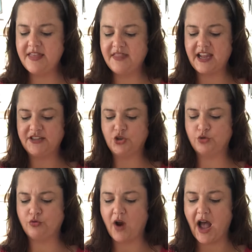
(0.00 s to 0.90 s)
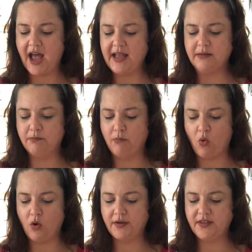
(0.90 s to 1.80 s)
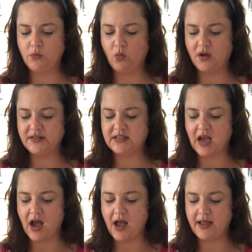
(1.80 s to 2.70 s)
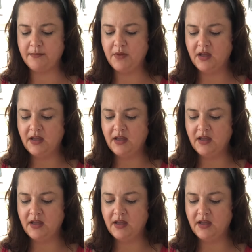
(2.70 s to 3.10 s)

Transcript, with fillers: and they tried more than one time